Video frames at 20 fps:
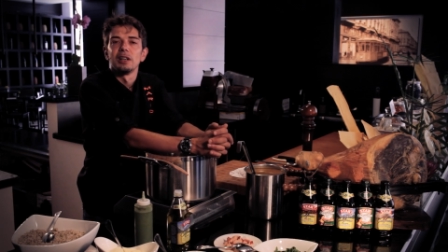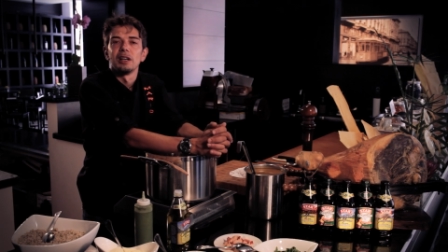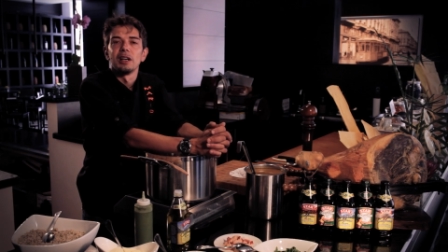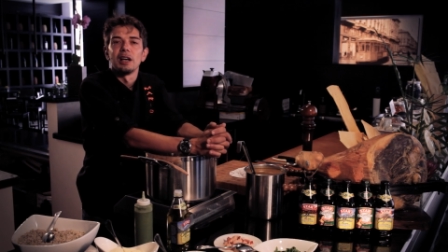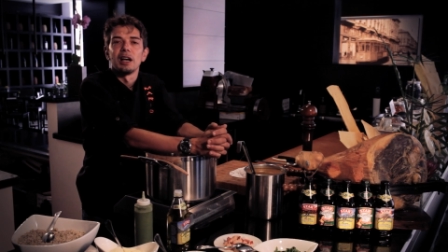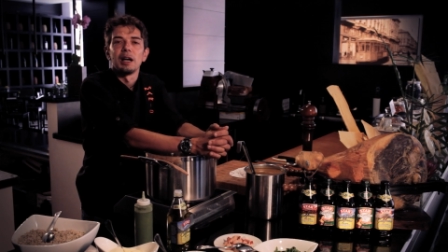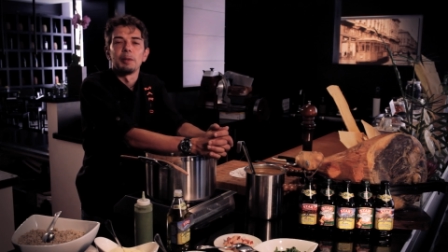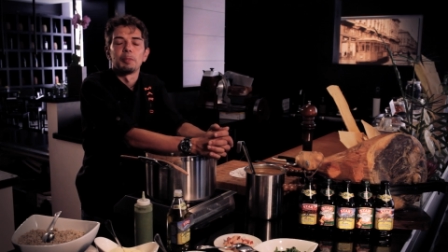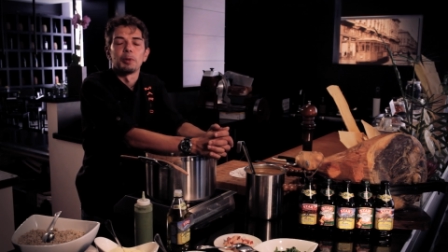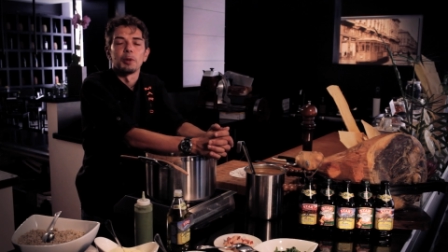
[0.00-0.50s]

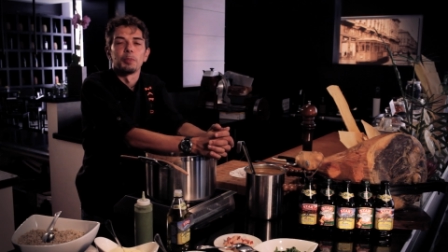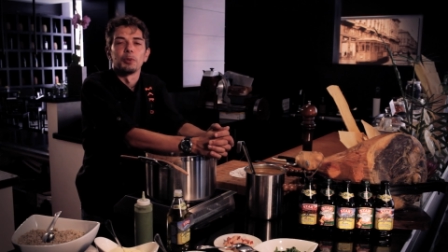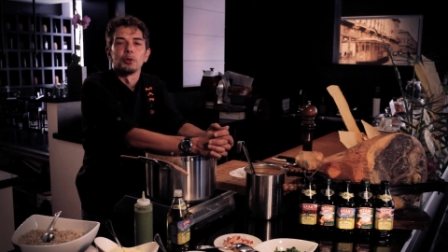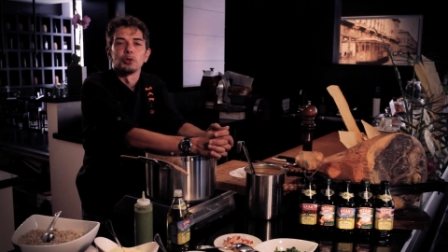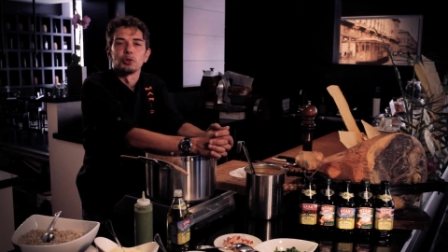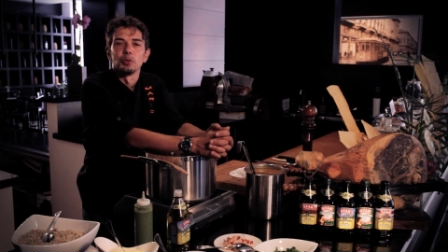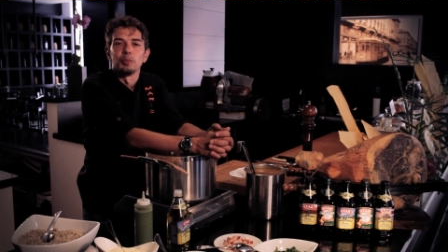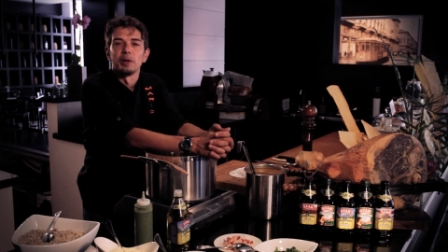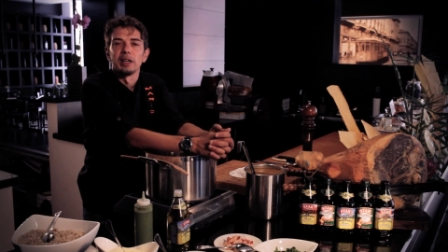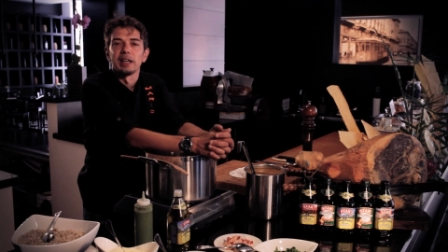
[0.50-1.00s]
I propose
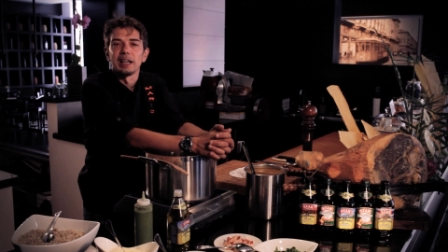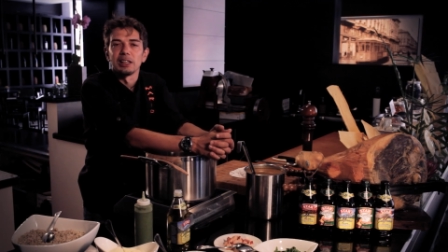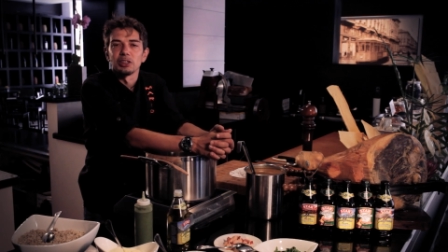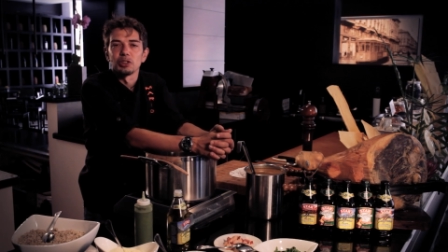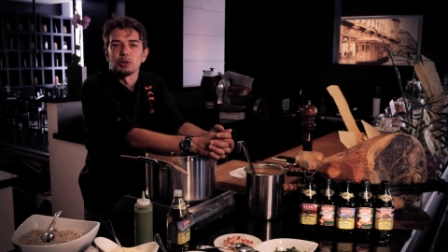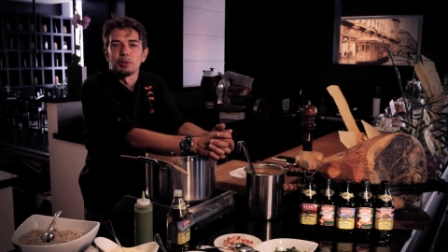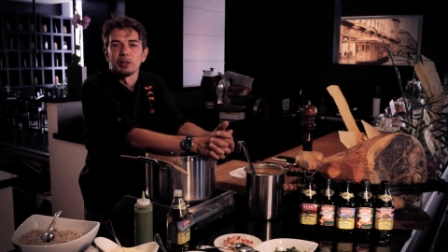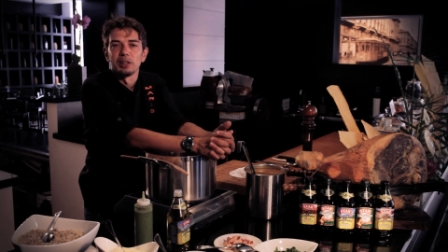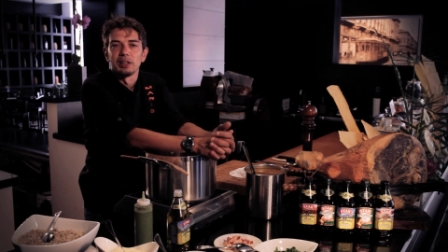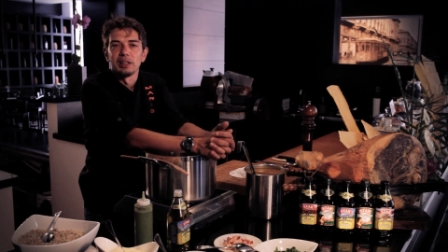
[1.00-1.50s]
to my
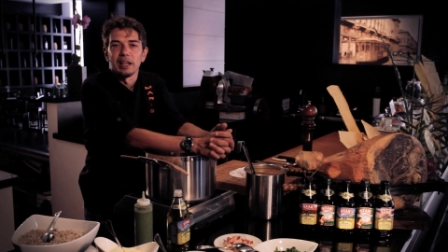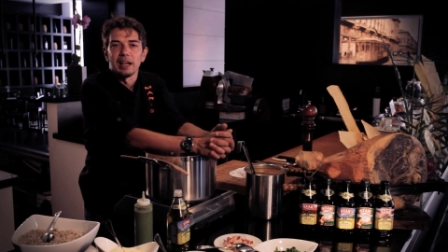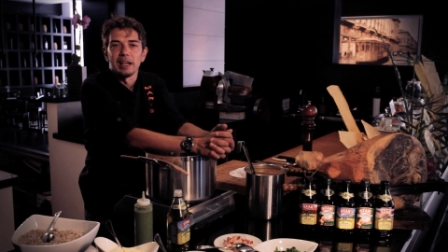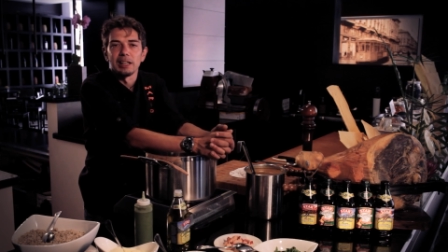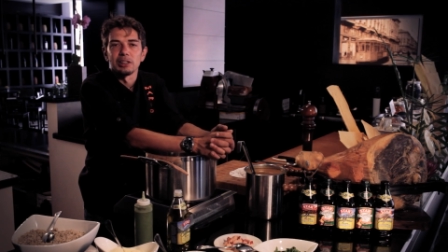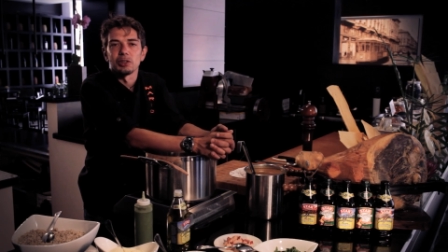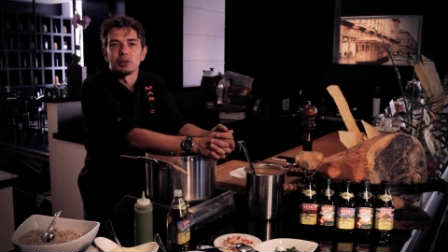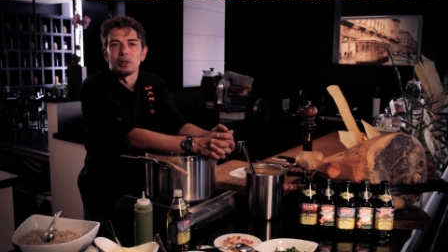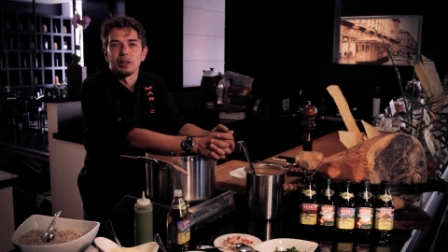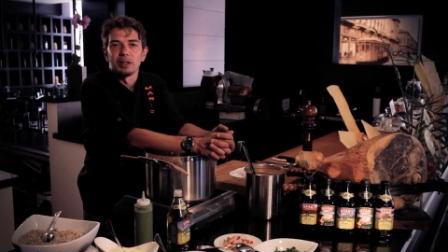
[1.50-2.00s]
customer in the
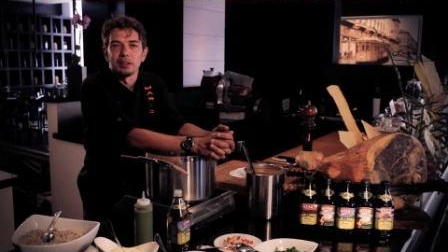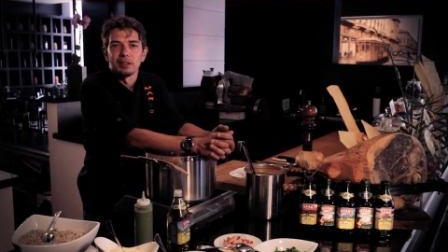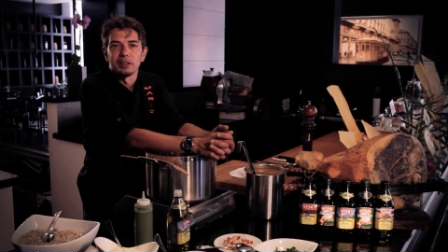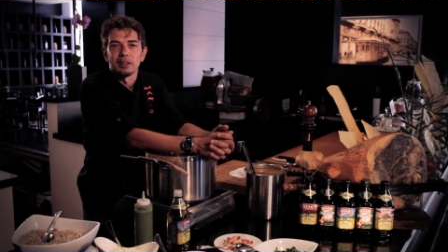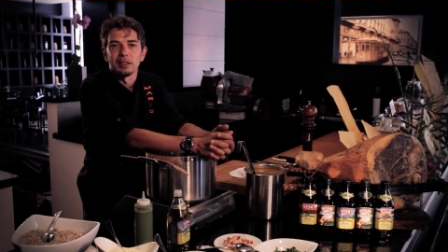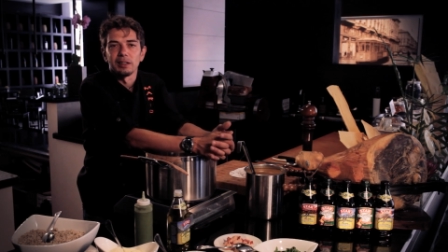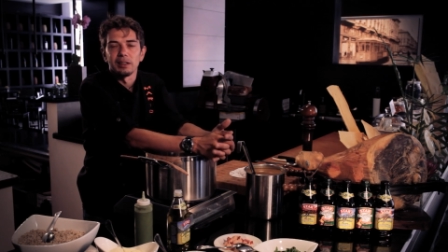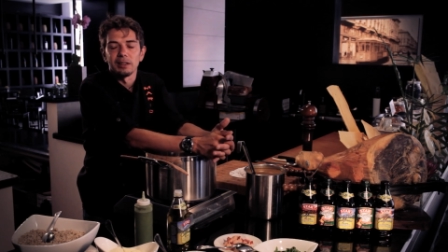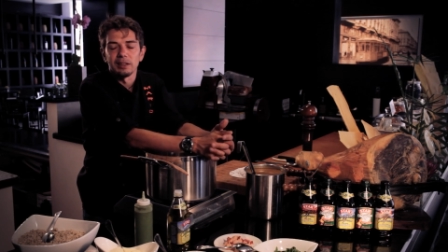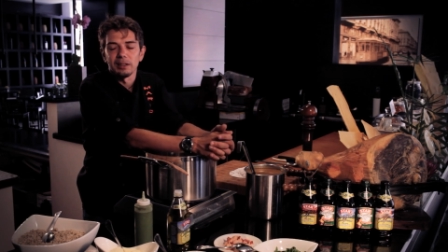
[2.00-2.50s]
restaurant,
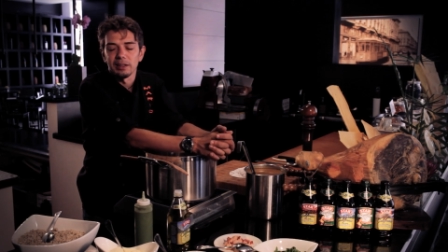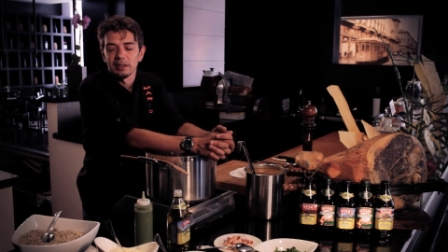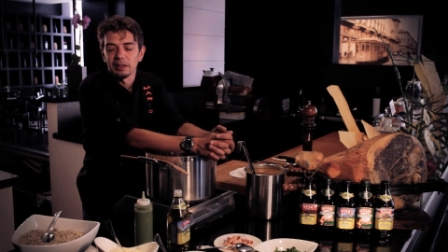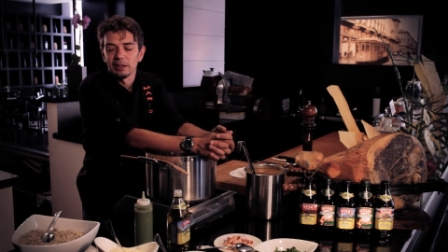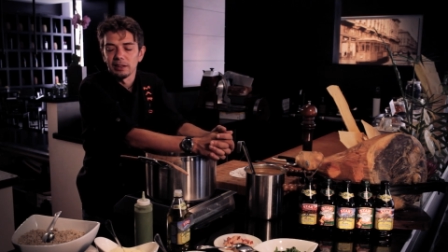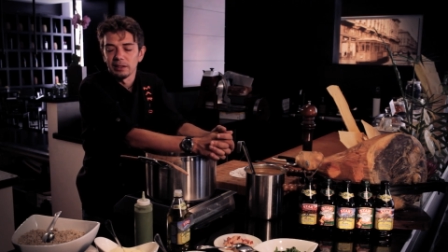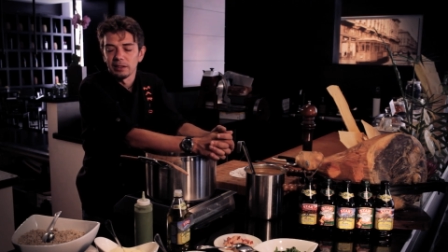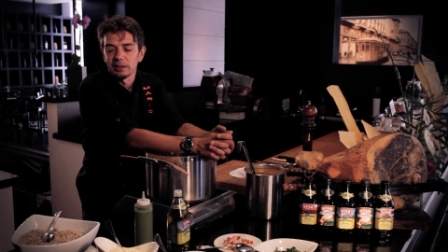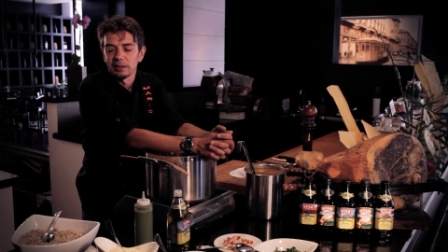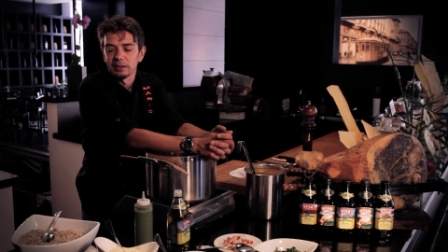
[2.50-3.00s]

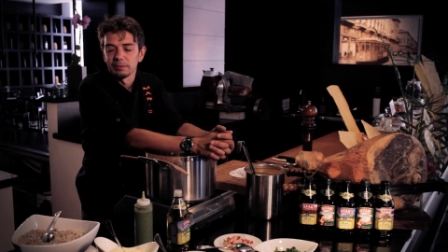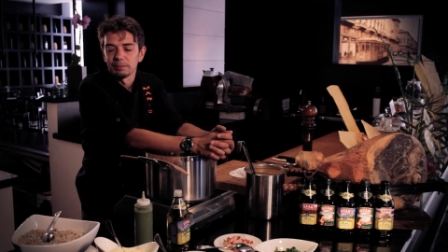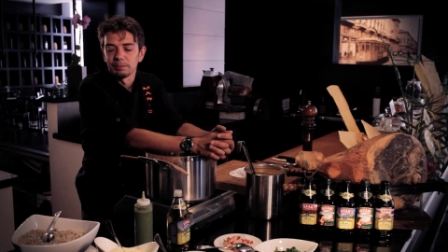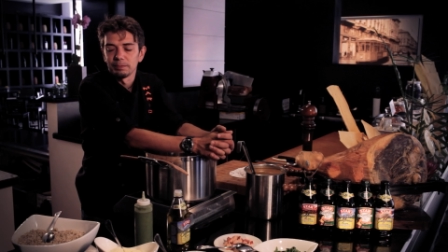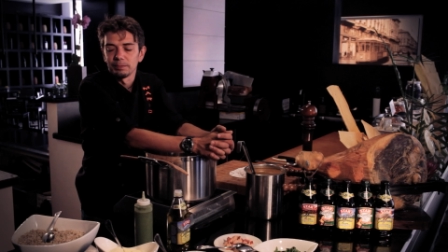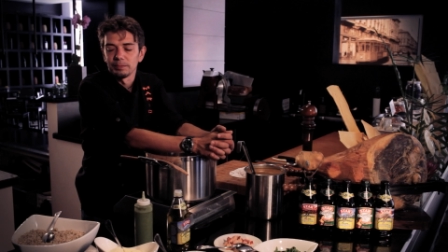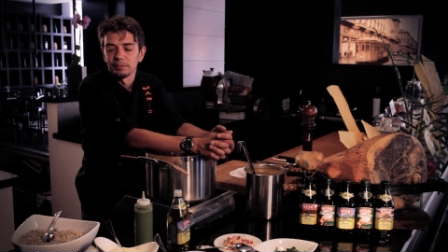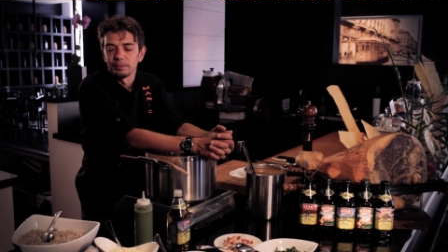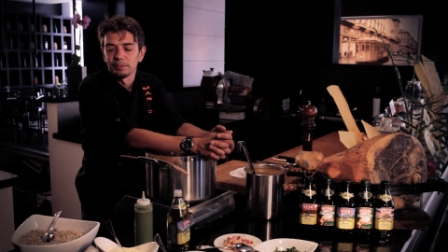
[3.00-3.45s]
and